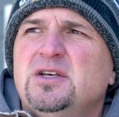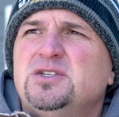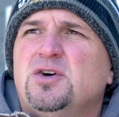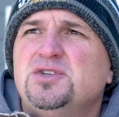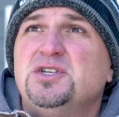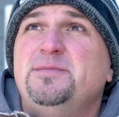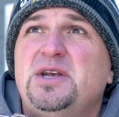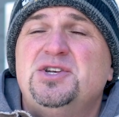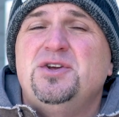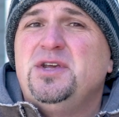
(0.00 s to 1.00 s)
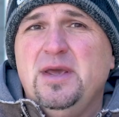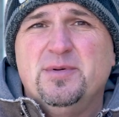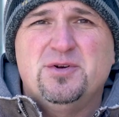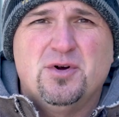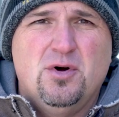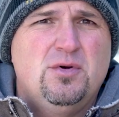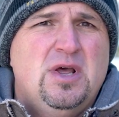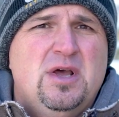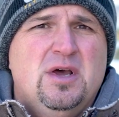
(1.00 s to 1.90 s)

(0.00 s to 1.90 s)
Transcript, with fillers: So just make sure you keep your drone